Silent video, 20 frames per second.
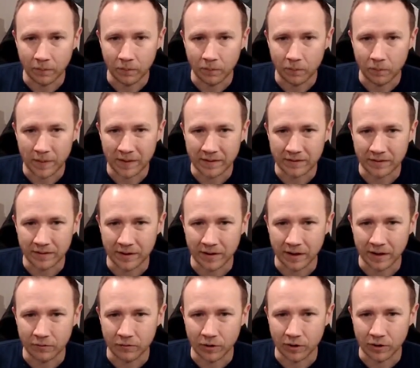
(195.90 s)
basically kind
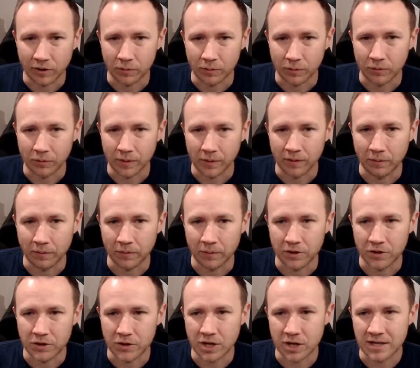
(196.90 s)
of tried to recreate what the
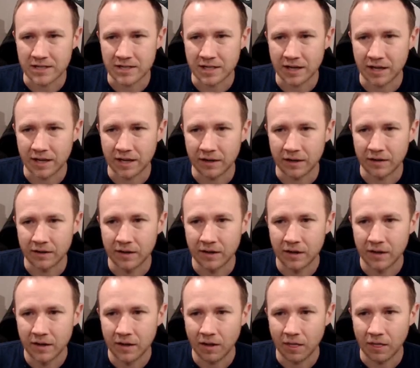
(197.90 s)
JSON
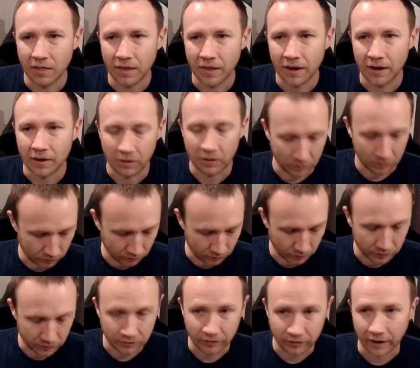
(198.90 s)
there
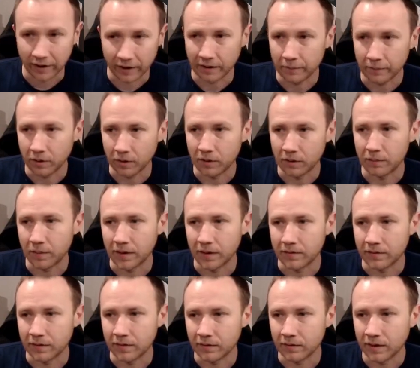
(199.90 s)
looks like. I'm going to go ahead and
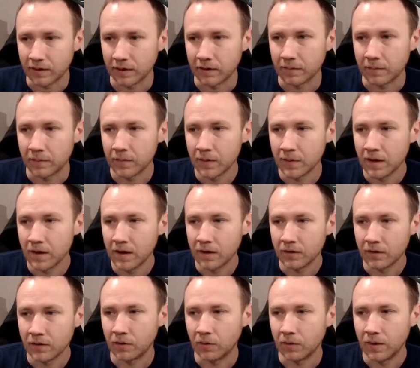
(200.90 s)
paste this in.
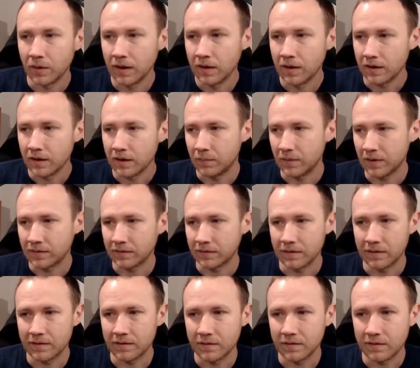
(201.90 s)
So basically
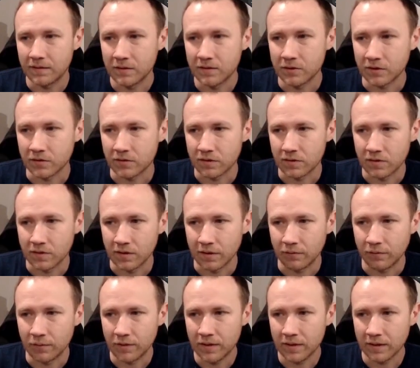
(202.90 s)
this is just
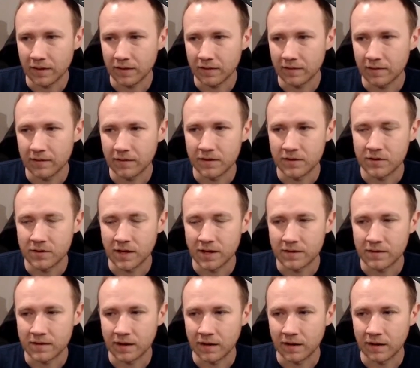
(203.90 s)
if we think this is the
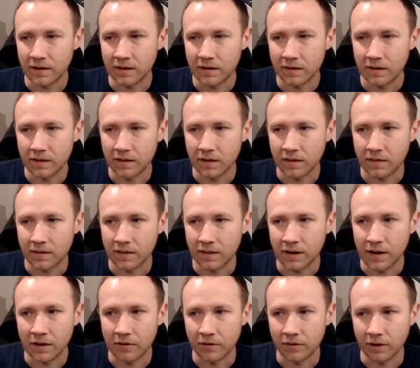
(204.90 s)
JSON that
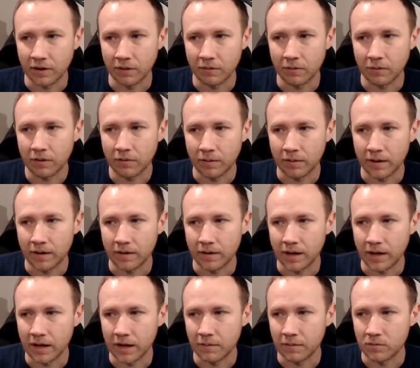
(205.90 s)
they are dealing with, right?
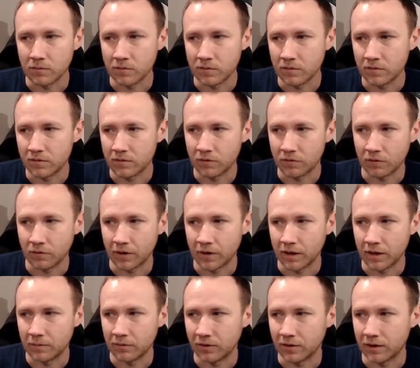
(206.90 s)
Name,
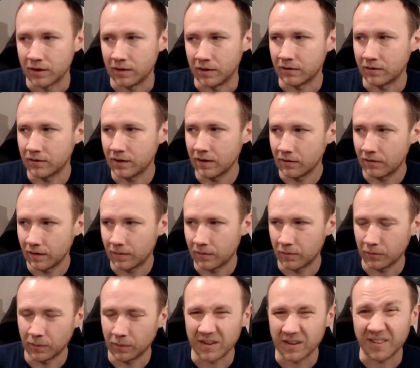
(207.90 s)
surname, city, etc.
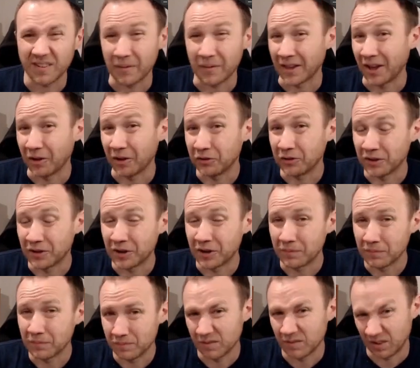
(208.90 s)
There's probably something else in
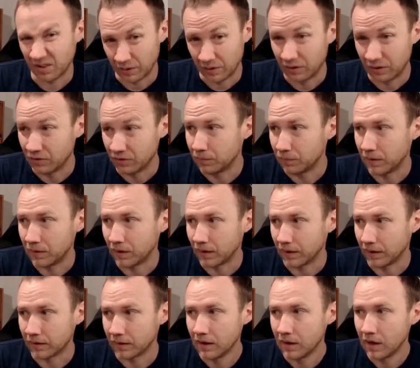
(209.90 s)
there. There is, but
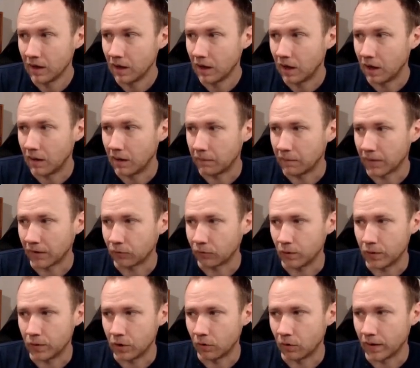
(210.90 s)
like um, that's what
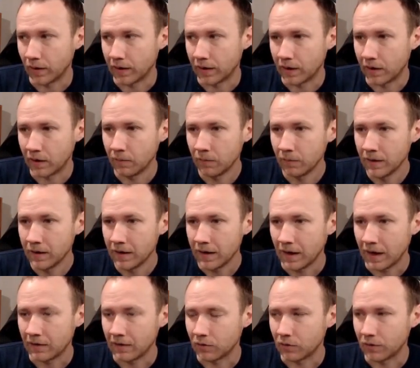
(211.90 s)
we know right now.
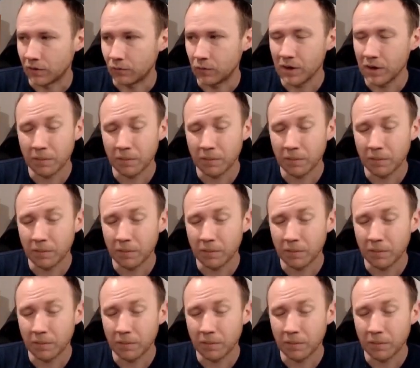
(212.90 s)
And so if we are